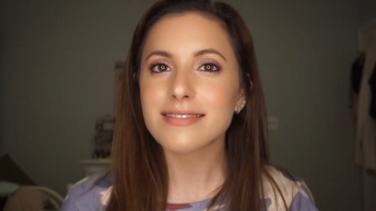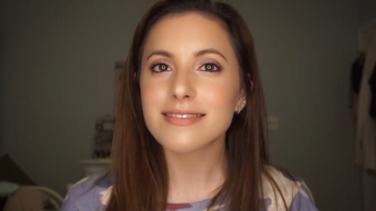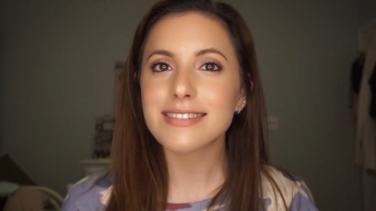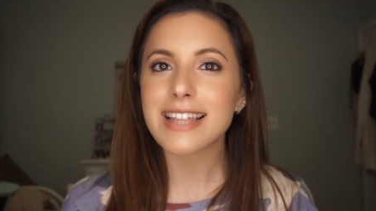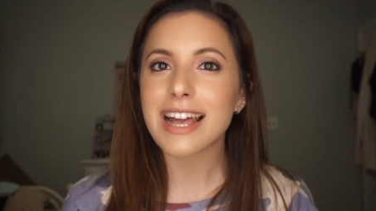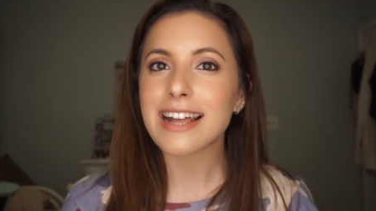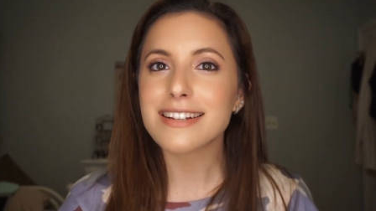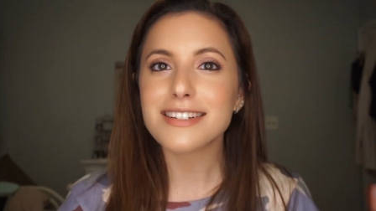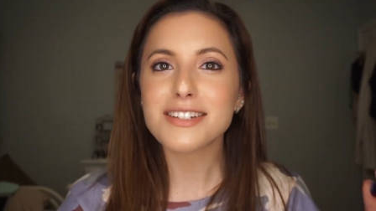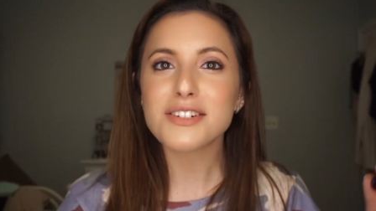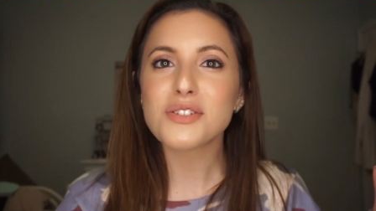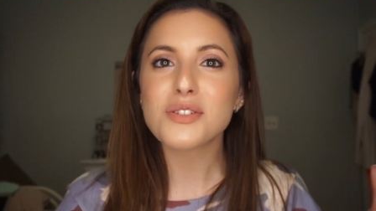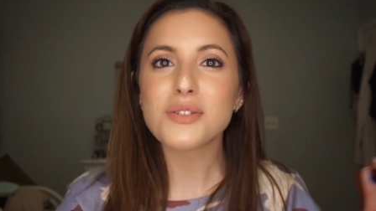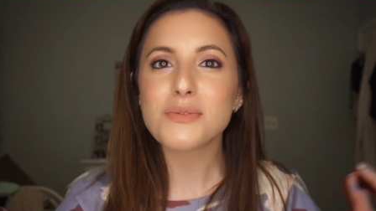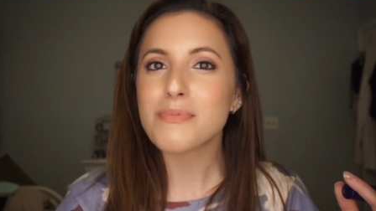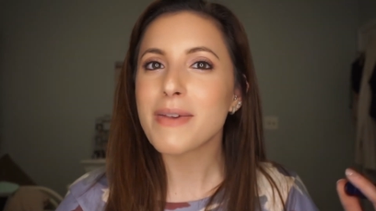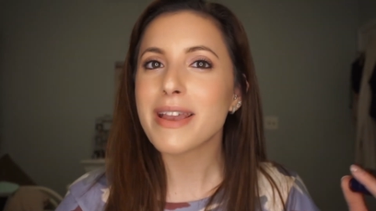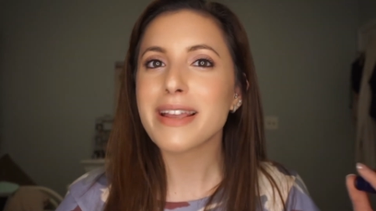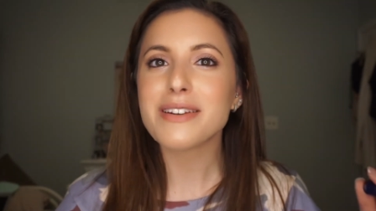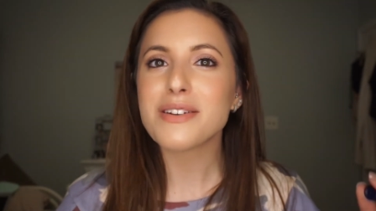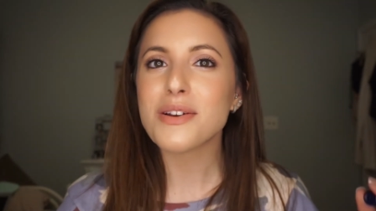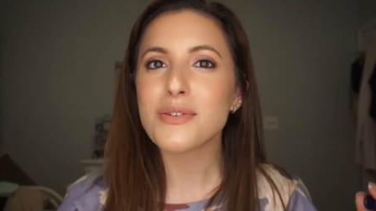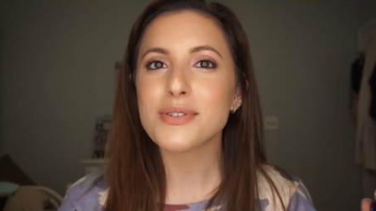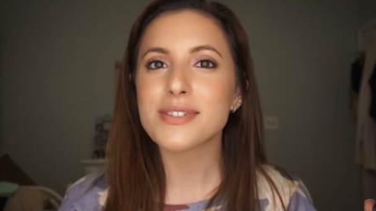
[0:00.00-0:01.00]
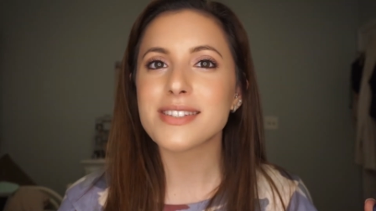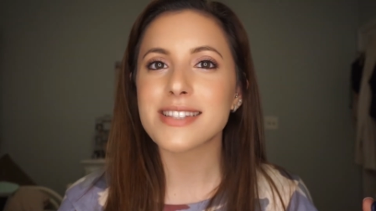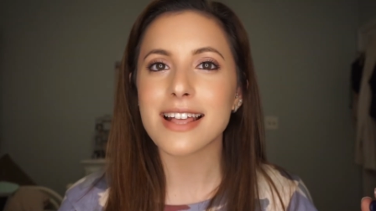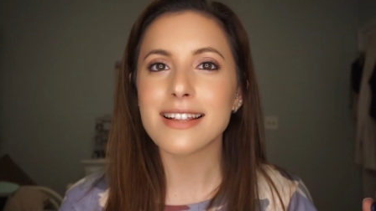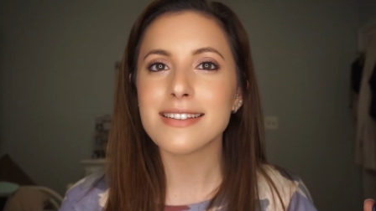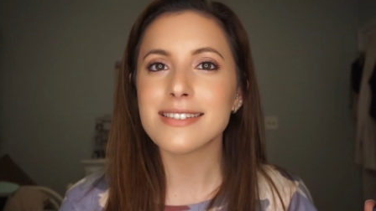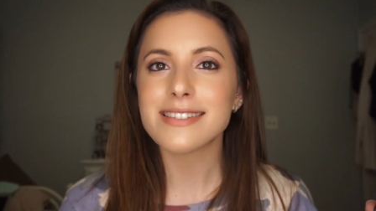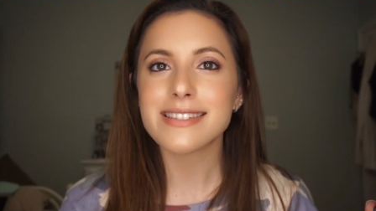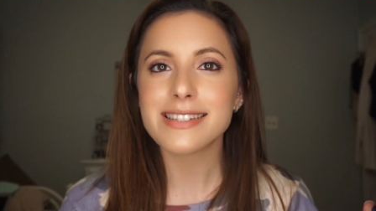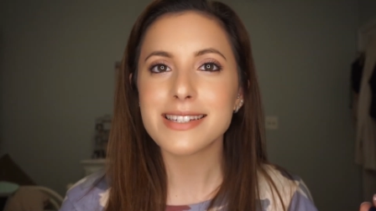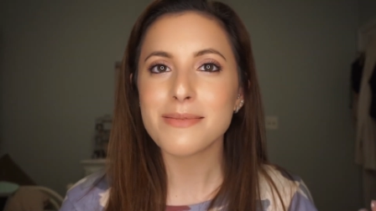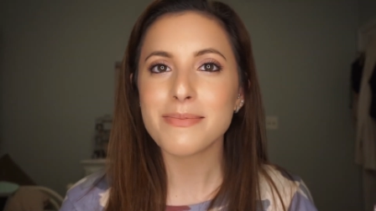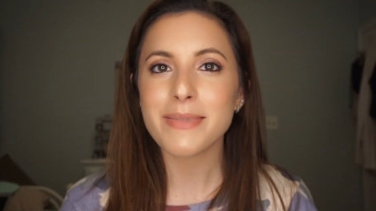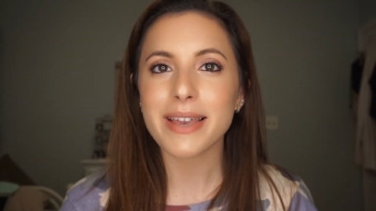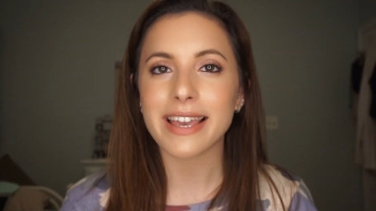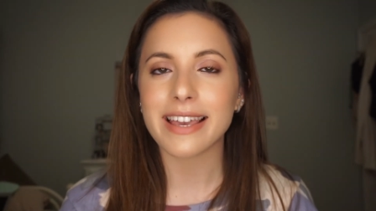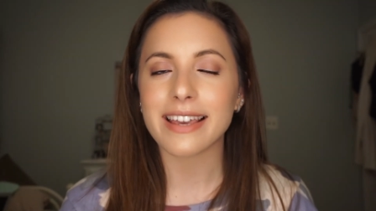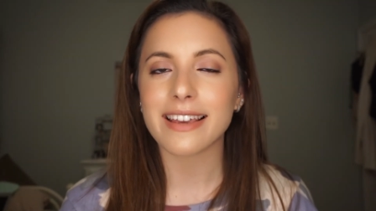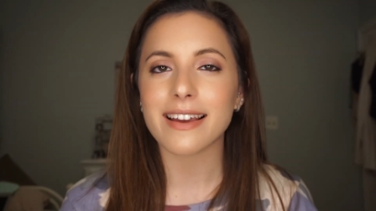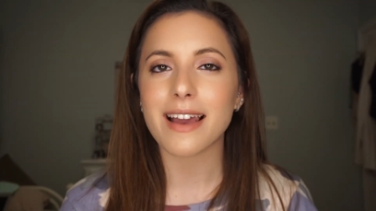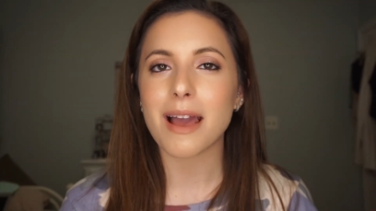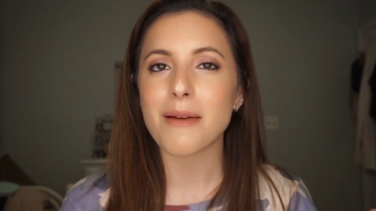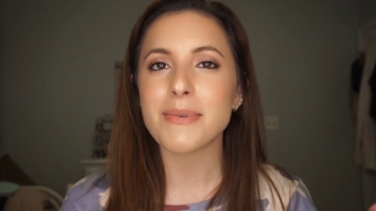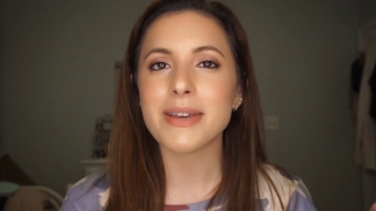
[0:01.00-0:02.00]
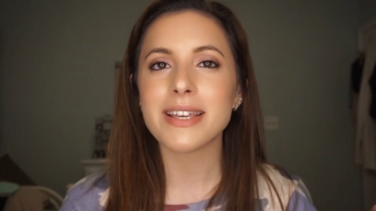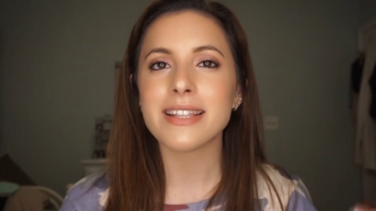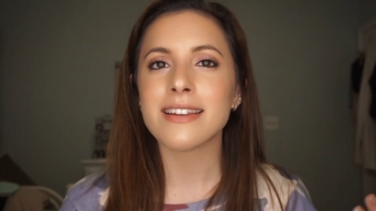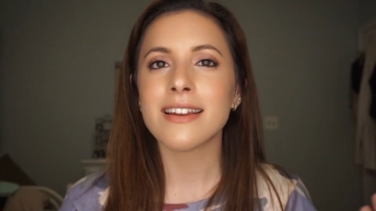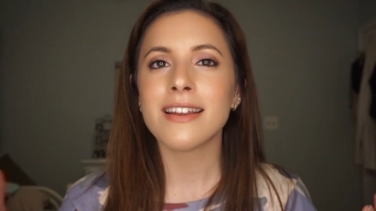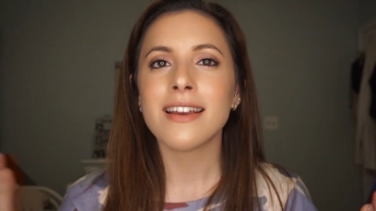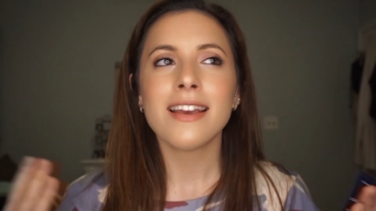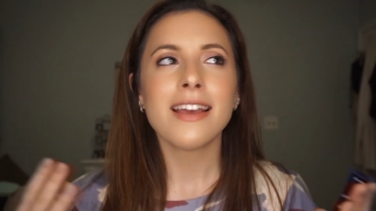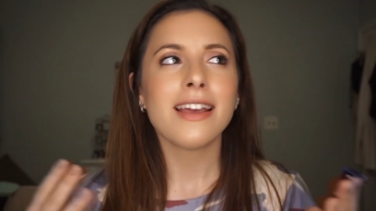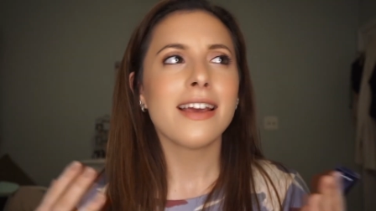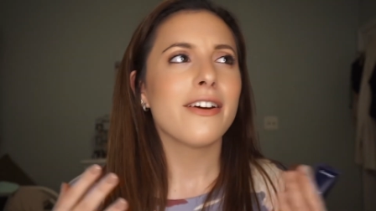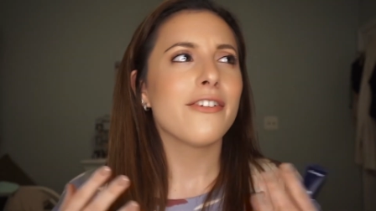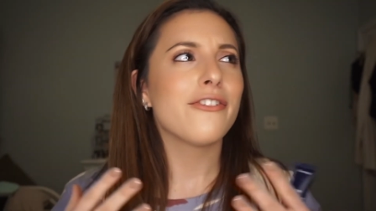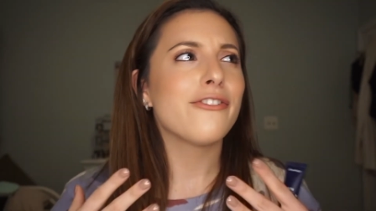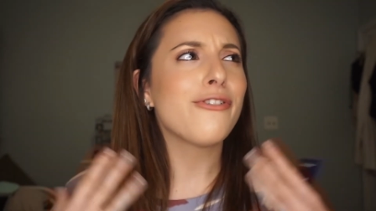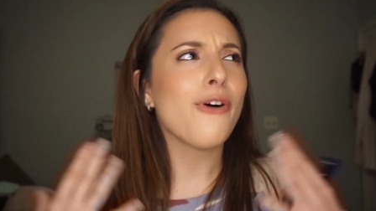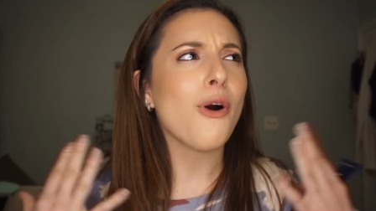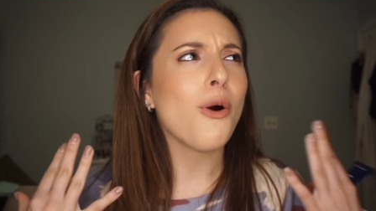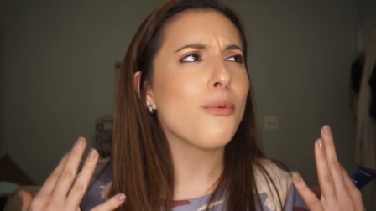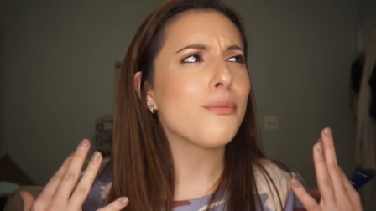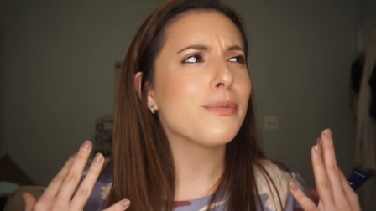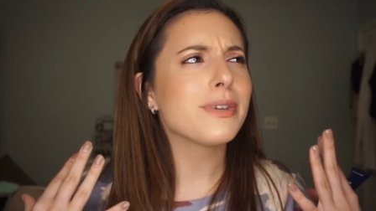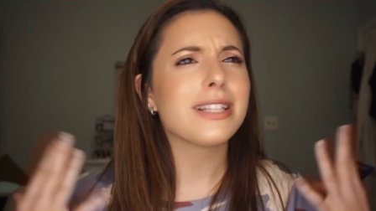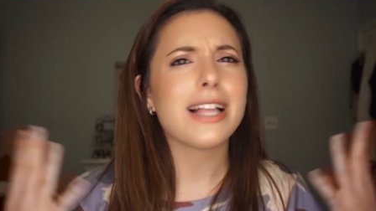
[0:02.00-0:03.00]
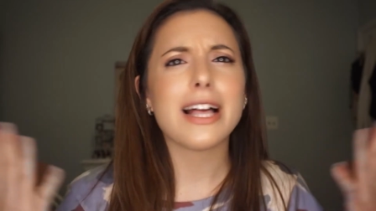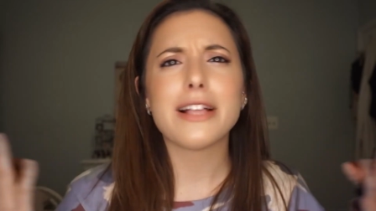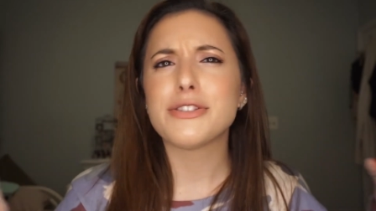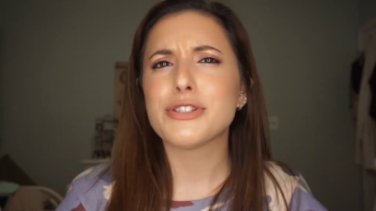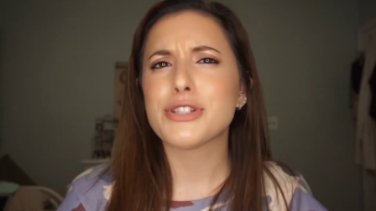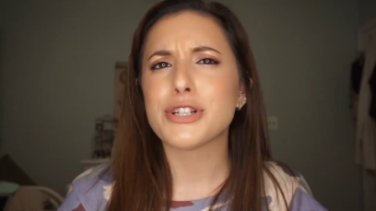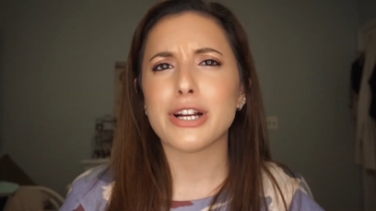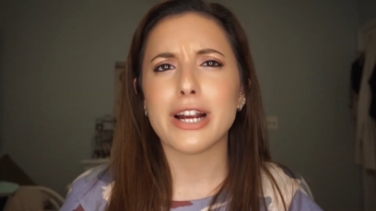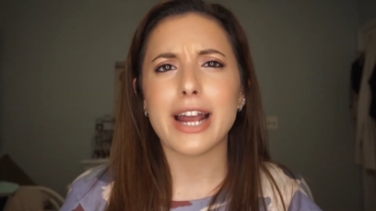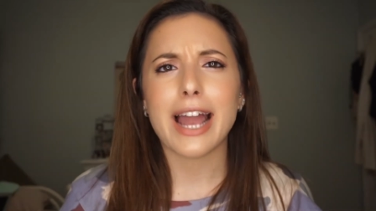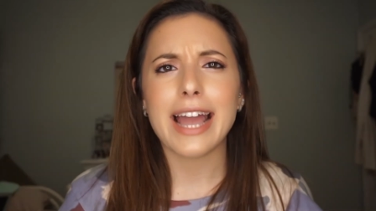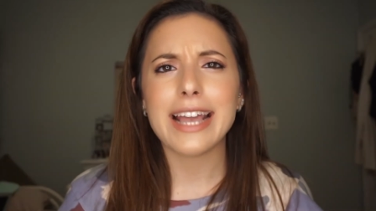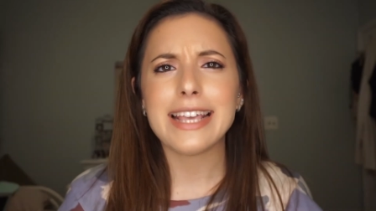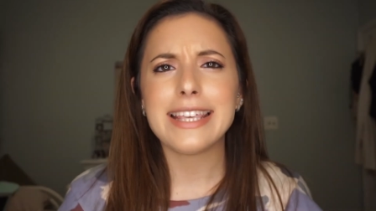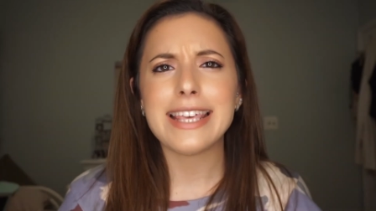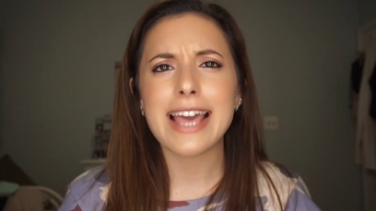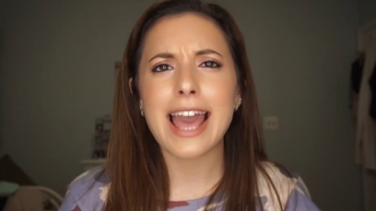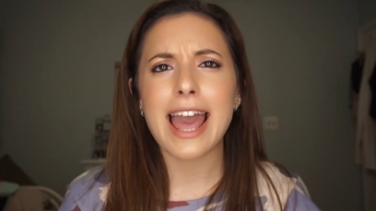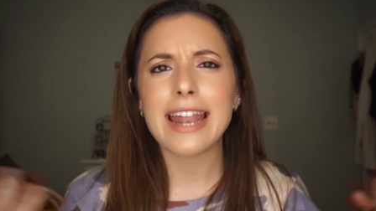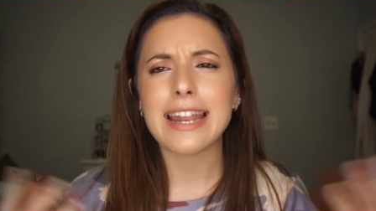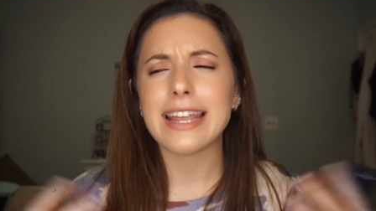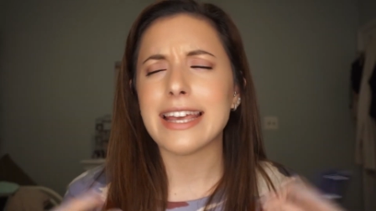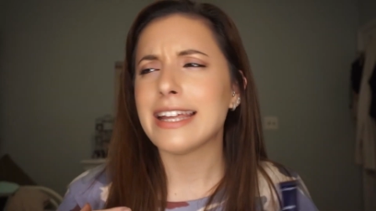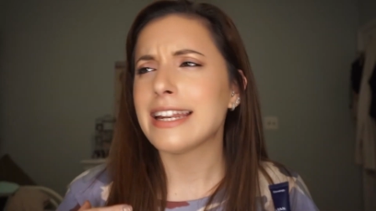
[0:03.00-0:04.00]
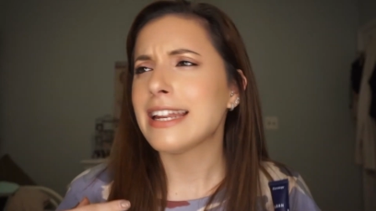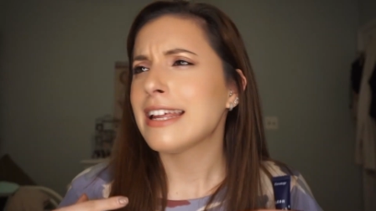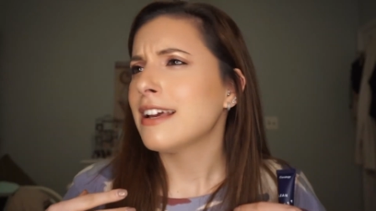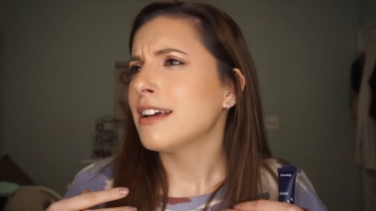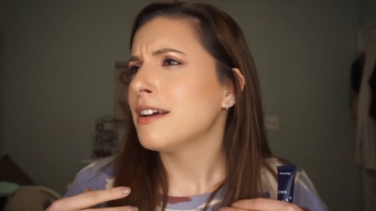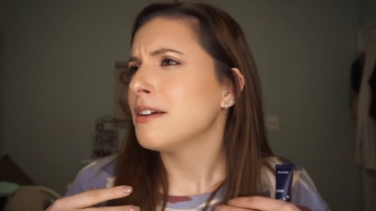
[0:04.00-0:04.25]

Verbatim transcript: That just made no sense to me. I mean, foam cleanser, I get it.